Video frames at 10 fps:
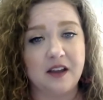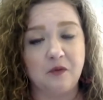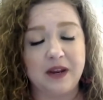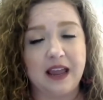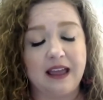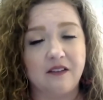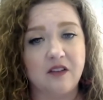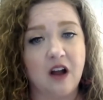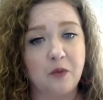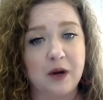We have
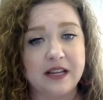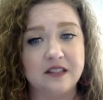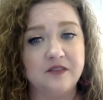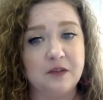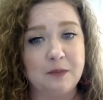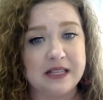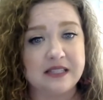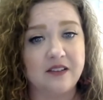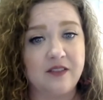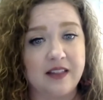comprehensive
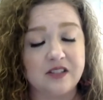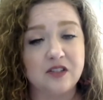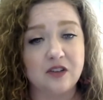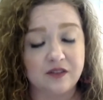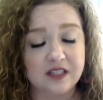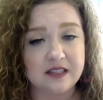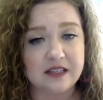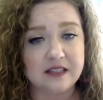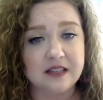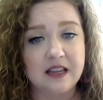domestic violence
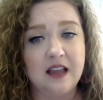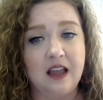services,